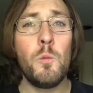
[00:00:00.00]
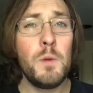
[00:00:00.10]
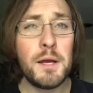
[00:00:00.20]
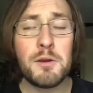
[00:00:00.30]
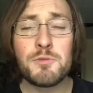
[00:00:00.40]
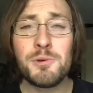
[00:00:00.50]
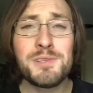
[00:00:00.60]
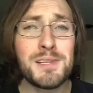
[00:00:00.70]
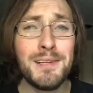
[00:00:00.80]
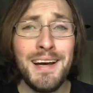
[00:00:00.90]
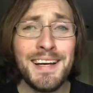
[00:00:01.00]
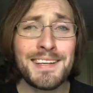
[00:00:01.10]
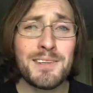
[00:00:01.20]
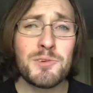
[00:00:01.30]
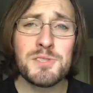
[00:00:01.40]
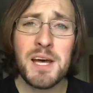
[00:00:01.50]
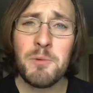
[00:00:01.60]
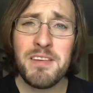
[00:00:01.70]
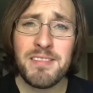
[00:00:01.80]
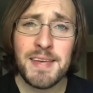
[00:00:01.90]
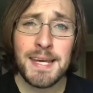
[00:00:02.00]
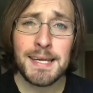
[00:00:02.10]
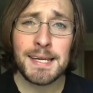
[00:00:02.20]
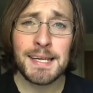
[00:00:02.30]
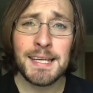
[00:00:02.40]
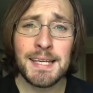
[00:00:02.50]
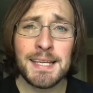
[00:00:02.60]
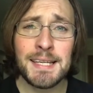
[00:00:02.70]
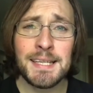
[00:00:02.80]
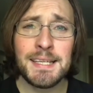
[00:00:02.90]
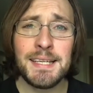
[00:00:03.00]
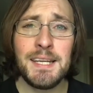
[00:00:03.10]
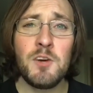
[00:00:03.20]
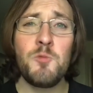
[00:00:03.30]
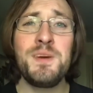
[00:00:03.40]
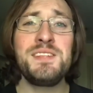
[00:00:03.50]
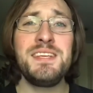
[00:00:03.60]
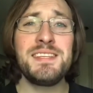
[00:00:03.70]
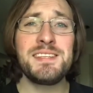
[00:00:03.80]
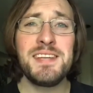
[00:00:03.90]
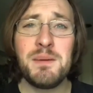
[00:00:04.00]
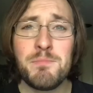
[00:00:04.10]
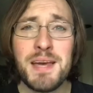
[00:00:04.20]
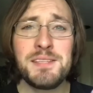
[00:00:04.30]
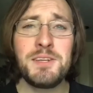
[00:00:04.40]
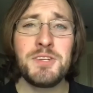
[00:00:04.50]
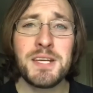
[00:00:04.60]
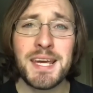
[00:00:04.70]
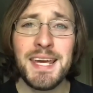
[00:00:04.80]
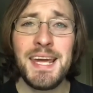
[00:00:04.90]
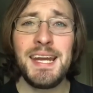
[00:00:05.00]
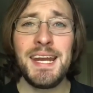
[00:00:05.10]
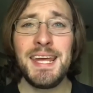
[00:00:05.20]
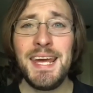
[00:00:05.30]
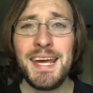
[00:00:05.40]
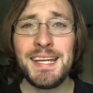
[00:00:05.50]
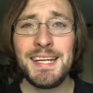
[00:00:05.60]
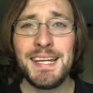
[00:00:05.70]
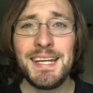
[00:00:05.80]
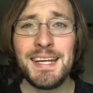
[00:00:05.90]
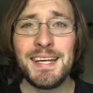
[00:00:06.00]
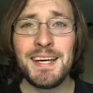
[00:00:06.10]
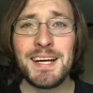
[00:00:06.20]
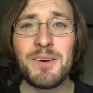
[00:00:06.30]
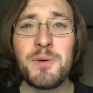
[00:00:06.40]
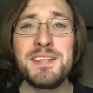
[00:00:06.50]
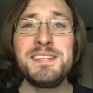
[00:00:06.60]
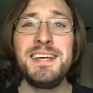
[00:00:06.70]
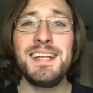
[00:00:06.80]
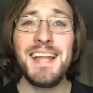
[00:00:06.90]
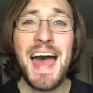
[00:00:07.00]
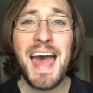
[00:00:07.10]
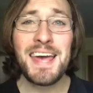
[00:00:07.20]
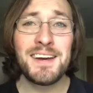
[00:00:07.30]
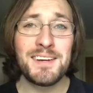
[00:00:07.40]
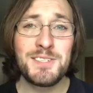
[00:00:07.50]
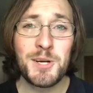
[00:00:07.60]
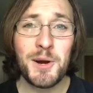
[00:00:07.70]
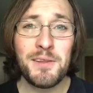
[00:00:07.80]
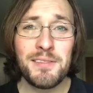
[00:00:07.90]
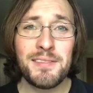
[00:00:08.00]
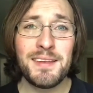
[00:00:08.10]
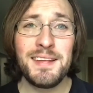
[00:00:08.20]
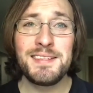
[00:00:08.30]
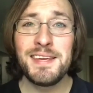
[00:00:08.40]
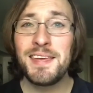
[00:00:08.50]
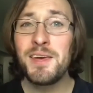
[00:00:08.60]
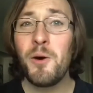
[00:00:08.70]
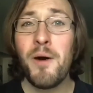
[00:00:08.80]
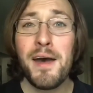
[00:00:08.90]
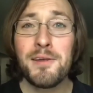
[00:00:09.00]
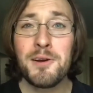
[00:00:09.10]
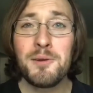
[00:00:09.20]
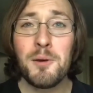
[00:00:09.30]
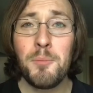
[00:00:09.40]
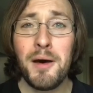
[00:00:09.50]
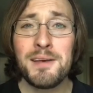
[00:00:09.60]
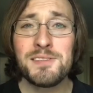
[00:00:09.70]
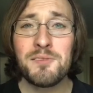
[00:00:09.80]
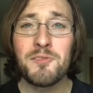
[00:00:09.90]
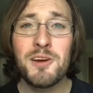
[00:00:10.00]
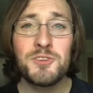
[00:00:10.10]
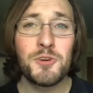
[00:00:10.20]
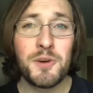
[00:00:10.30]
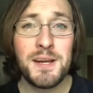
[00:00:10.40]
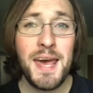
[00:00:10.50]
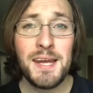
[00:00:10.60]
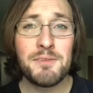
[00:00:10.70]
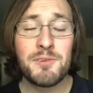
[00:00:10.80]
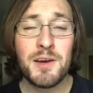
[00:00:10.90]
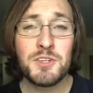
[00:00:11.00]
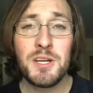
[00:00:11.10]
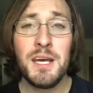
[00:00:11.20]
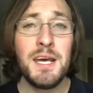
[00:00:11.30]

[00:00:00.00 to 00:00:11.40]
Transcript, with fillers: It controls a lot. It controls how we think. You know, if we see the same messaging again and again, or we see a lack, a dearth, it, it can go either in a positive direction or a negative direction.